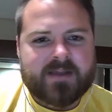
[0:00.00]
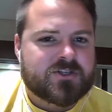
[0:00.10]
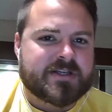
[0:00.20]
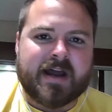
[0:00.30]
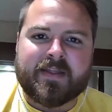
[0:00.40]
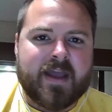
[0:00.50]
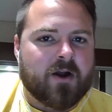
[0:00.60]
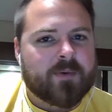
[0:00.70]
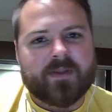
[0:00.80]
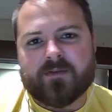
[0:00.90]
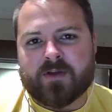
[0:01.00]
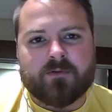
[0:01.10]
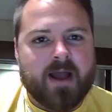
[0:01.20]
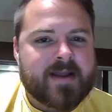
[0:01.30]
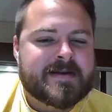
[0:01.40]
just kind of the air we live in,
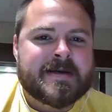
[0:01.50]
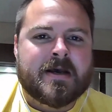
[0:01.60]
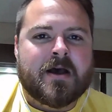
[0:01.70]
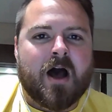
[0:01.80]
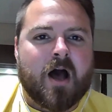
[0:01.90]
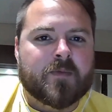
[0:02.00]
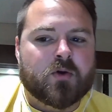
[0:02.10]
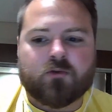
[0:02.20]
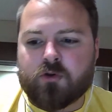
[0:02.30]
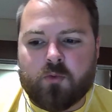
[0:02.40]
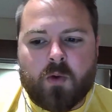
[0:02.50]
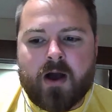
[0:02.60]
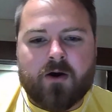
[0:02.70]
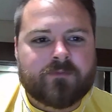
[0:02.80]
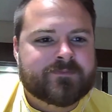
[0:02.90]
right? Um, you recruit
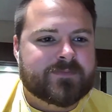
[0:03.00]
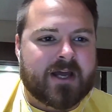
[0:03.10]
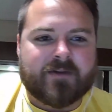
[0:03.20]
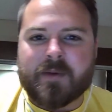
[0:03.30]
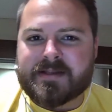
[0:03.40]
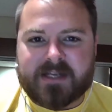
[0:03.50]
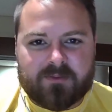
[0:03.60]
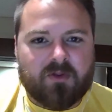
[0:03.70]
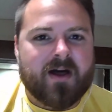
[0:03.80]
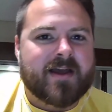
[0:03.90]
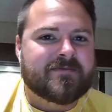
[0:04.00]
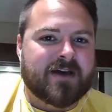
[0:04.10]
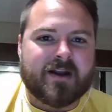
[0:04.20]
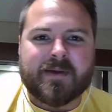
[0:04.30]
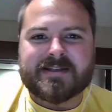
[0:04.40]
well. Not everybody's going to play.
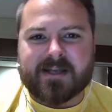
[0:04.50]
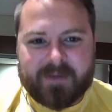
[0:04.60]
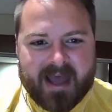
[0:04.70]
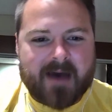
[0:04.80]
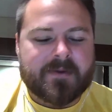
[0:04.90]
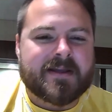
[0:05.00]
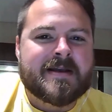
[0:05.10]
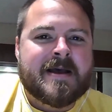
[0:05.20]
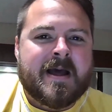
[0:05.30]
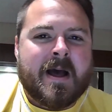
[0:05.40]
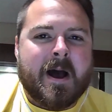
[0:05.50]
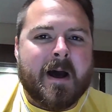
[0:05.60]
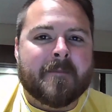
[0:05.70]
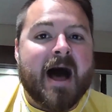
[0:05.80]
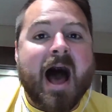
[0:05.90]
Not everybody's going to be happy.
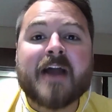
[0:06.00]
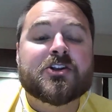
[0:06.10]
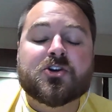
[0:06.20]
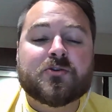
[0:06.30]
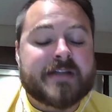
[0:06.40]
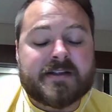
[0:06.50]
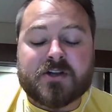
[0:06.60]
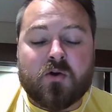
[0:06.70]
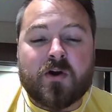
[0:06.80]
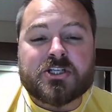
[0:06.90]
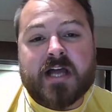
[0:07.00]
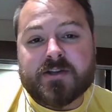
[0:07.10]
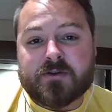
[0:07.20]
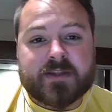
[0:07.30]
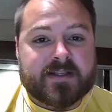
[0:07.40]
Um, I do to answer your question, I
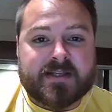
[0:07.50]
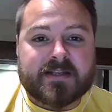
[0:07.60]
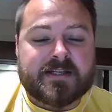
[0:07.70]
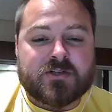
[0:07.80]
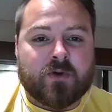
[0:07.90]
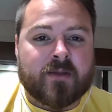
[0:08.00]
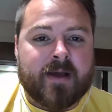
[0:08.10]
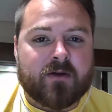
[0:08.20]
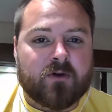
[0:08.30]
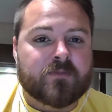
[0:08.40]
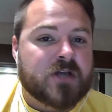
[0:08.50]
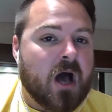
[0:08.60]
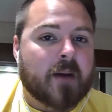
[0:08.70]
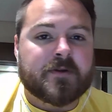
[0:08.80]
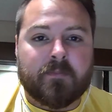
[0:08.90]
do think Tennessee's running back room,
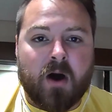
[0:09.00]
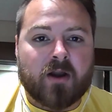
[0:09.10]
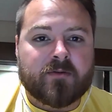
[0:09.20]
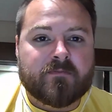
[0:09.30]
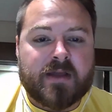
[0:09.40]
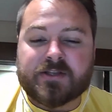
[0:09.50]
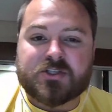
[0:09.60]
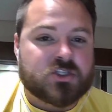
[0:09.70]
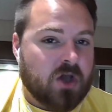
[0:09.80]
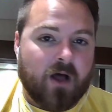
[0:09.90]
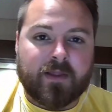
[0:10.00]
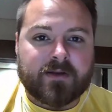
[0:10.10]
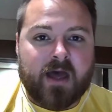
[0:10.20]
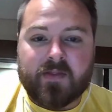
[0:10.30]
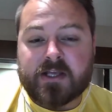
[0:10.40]
top to bottom, is
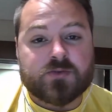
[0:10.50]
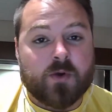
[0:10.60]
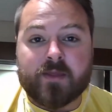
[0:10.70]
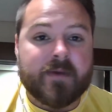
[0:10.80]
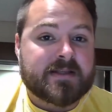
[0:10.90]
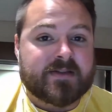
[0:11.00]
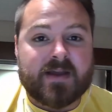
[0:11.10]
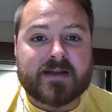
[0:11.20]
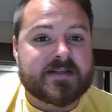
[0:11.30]
solid. I think it's one of the best in the